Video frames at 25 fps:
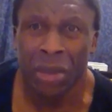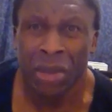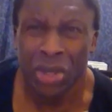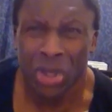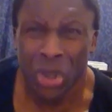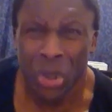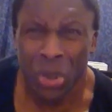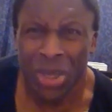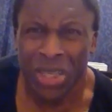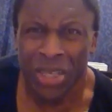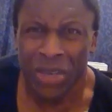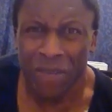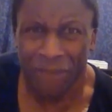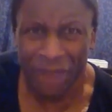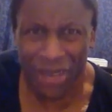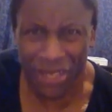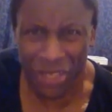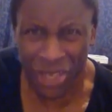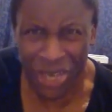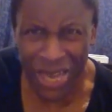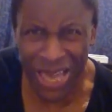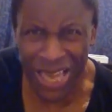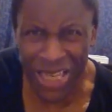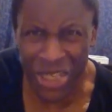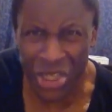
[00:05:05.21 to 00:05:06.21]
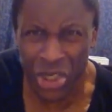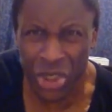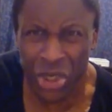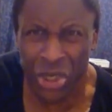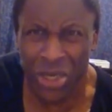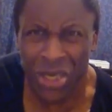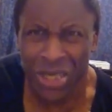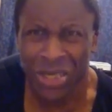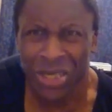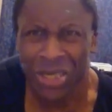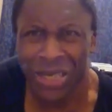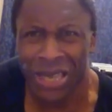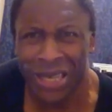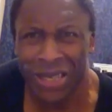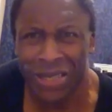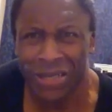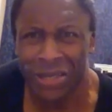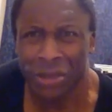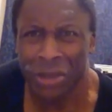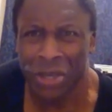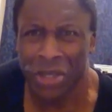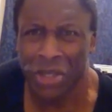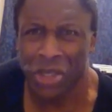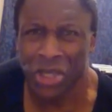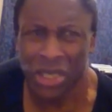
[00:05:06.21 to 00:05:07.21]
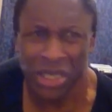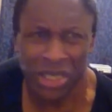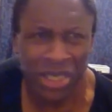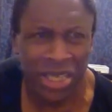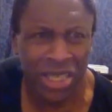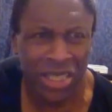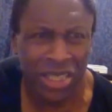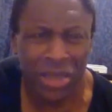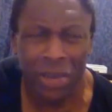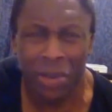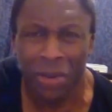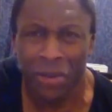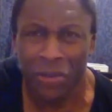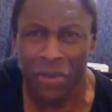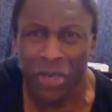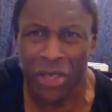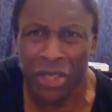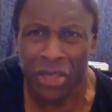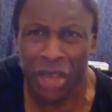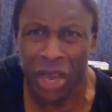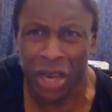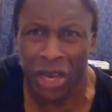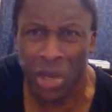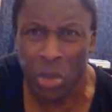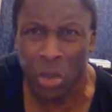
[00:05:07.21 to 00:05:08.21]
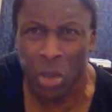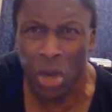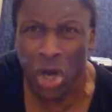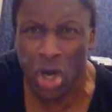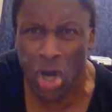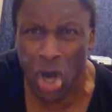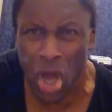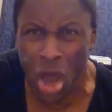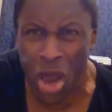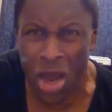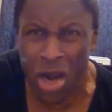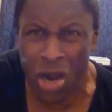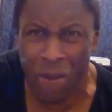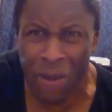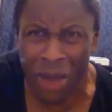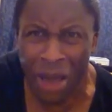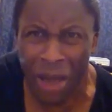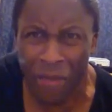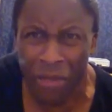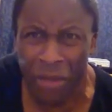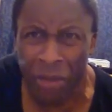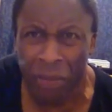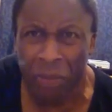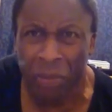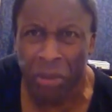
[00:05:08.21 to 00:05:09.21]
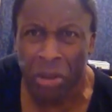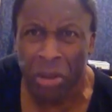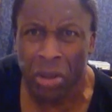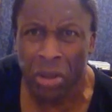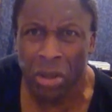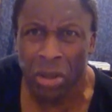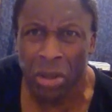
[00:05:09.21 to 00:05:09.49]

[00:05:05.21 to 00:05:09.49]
Surely it's a fascination, isn't it, to actually see someone of a different colour. You want to learn about them,